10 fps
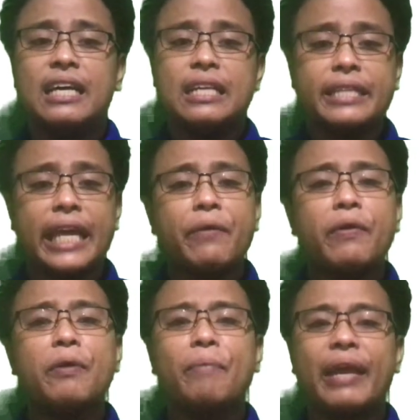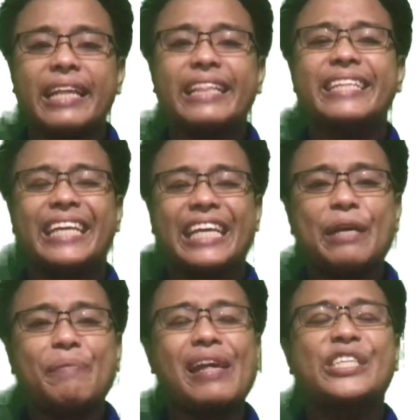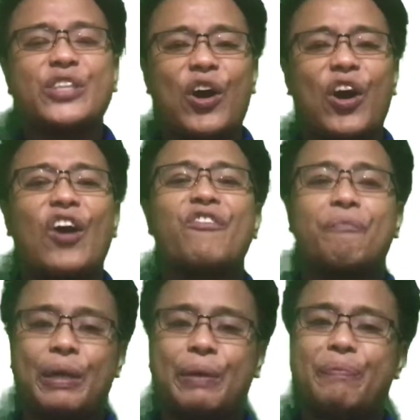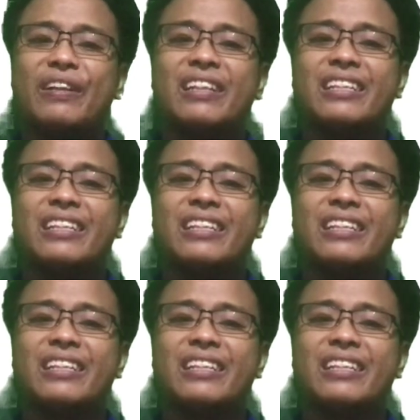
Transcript: they were made in the image of people.